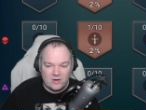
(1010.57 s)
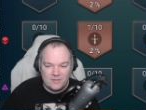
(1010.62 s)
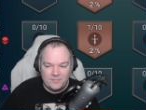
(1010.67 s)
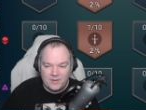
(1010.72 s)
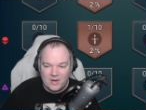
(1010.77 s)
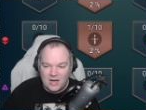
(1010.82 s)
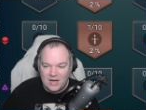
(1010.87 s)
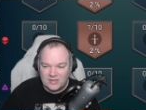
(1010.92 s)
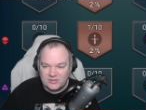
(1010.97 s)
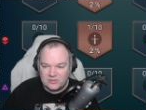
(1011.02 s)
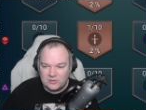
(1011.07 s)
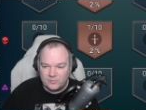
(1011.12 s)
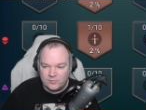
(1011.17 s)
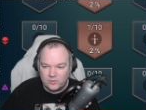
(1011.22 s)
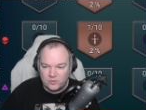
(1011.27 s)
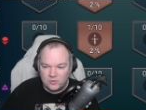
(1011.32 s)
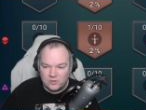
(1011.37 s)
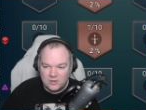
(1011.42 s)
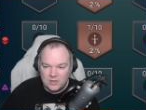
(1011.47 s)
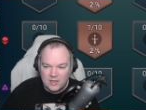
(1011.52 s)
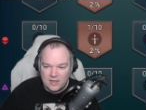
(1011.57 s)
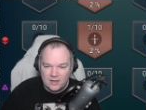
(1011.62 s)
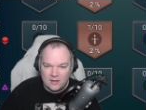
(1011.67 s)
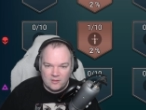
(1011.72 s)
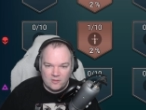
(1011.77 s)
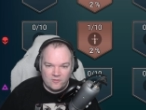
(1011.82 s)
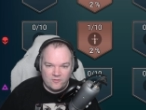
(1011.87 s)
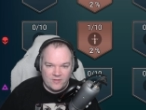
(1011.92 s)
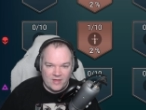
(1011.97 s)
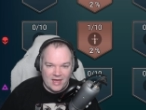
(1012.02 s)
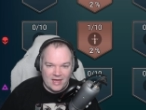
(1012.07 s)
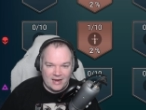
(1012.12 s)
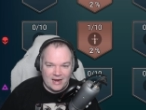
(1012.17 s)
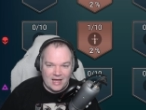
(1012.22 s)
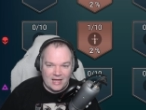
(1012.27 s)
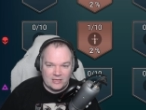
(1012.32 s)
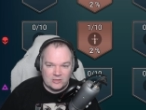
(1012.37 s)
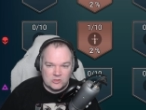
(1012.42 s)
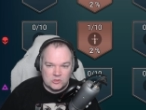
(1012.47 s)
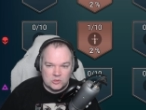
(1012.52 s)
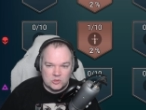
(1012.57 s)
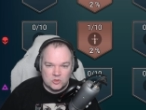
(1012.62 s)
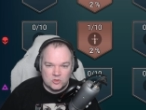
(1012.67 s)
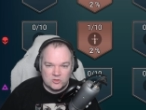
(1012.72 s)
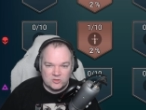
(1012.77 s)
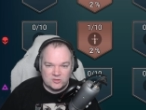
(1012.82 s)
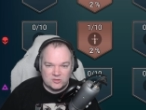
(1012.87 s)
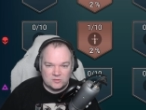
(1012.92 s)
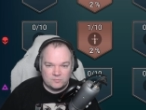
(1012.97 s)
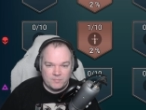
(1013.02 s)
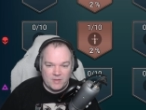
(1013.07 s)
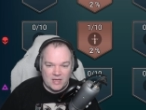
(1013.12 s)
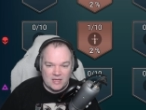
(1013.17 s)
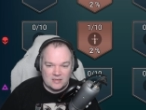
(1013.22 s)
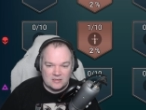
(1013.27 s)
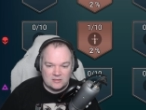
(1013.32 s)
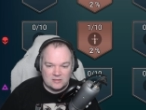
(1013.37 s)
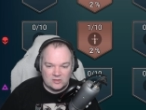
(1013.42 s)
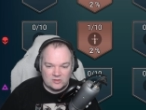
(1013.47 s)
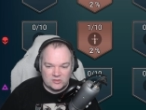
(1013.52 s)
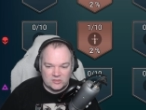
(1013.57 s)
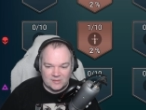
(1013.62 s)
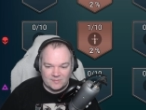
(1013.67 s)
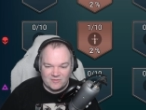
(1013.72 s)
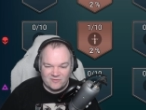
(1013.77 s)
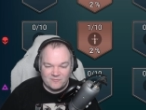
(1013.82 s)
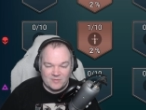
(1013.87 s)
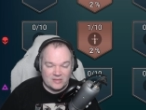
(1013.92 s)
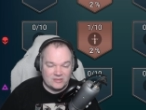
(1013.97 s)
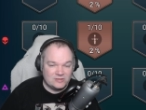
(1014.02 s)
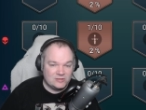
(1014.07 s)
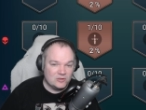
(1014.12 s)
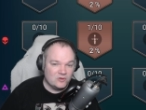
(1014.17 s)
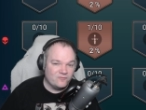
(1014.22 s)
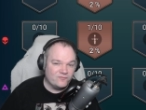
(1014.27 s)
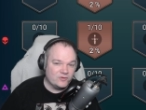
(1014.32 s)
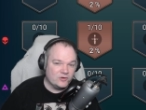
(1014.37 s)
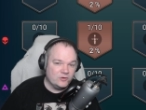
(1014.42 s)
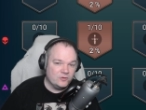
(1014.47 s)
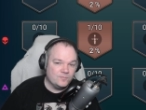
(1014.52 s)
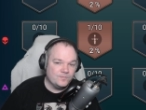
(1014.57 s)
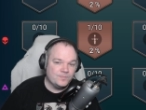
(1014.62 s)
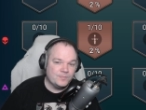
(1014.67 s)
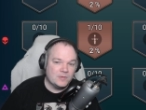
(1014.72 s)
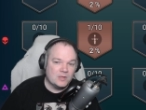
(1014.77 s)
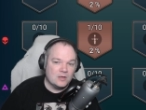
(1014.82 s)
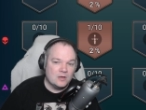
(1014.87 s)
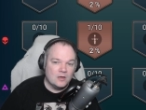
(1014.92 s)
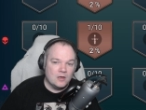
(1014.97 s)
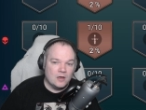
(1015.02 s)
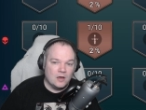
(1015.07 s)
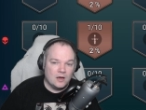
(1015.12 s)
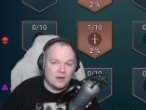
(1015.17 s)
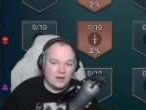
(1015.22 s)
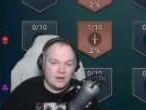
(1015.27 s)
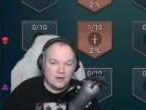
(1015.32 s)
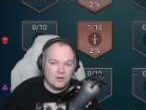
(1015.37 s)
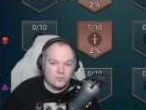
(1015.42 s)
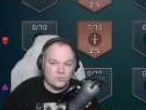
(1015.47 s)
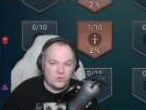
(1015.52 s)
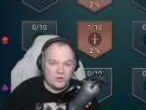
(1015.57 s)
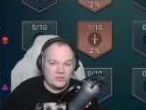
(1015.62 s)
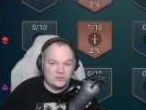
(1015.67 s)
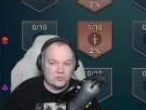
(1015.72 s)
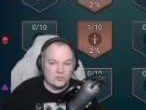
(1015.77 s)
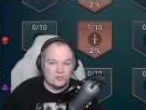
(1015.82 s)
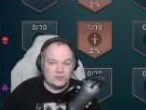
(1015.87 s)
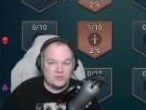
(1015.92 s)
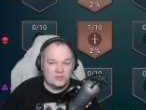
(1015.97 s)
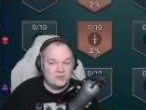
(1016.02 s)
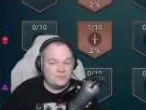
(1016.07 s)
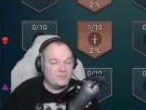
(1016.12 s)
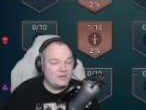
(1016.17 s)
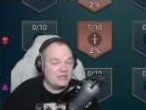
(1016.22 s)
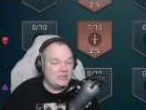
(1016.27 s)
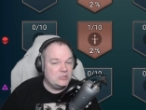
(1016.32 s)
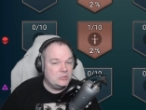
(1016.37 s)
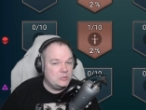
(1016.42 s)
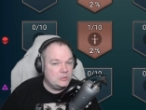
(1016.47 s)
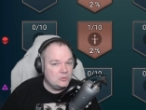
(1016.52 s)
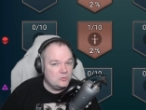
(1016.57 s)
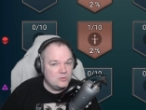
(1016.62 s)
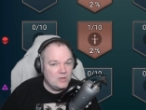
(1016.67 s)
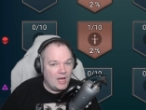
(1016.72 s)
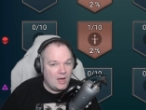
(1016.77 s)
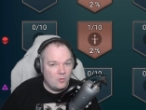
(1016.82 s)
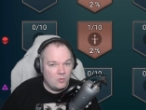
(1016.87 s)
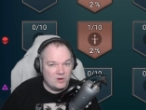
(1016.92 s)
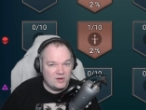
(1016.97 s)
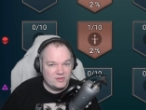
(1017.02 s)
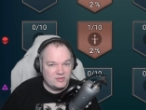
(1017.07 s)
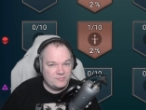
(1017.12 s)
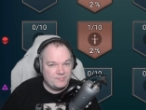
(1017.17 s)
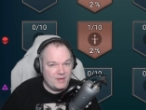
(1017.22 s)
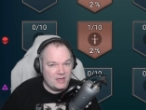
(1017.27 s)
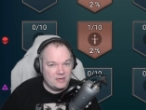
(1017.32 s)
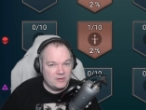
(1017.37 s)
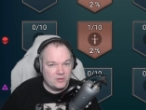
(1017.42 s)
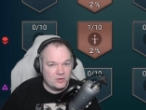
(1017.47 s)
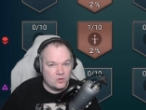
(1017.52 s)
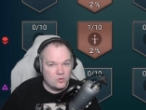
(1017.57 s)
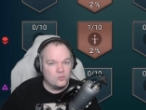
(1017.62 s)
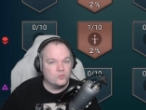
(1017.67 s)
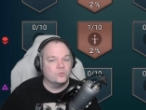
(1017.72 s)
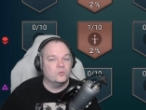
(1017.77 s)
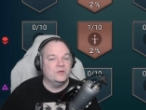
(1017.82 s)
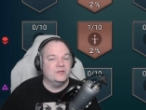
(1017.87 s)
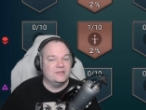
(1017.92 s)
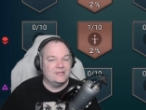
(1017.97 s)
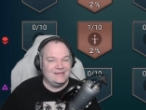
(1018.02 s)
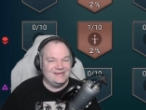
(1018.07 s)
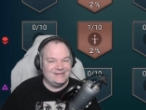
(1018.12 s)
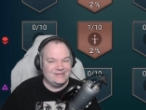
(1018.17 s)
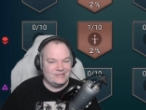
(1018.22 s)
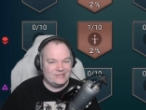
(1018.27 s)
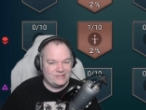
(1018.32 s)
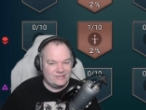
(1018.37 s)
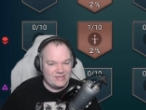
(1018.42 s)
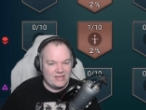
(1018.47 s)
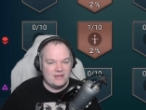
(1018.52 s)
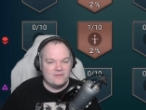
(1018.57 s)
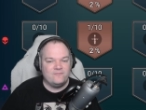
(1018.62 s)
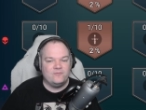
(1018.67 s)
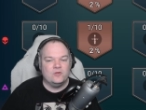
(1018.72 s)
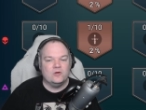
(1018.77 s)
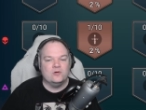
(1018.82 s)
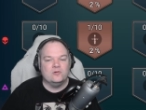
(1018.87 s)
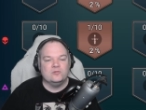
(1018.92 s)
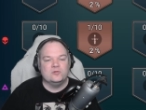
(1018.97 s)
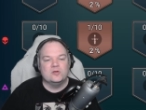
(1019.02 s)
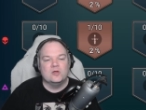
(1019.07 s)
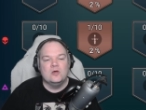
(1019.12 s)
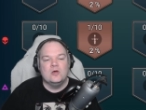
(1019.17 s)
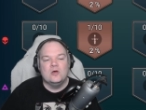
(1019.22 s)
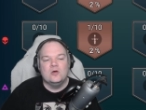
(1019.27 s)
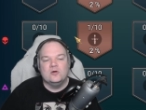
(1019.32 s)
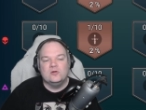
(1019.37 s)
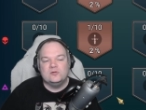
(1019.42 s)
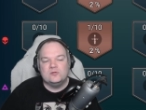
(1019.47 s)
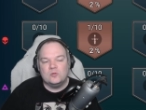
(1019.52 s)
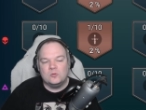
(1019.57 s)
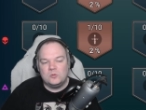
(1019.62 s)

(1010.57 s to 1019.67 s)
possible that I could spend some of my silver resources, but I do not want to spend the gold ones. I need to save those. So